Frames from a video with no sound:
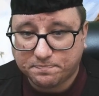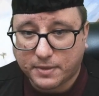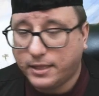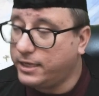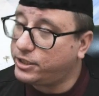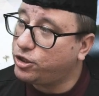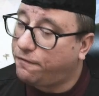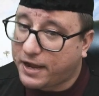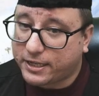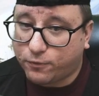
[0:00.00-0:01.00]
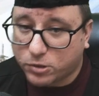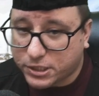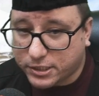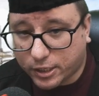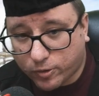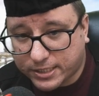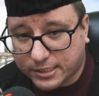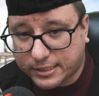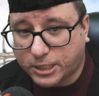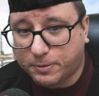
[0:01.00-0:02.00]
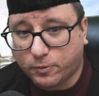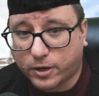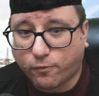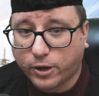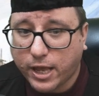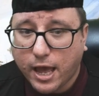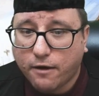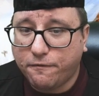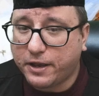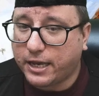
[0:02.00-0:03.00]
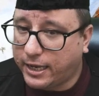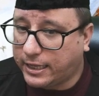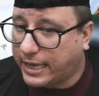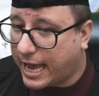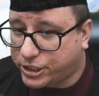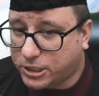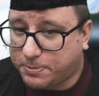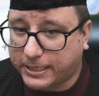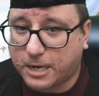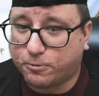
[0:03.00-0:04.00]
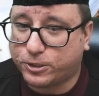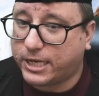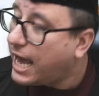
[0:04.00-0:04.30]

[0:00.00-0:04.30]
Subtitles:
The additional effect, of course, is increases HP recovery via healing actions by 10%,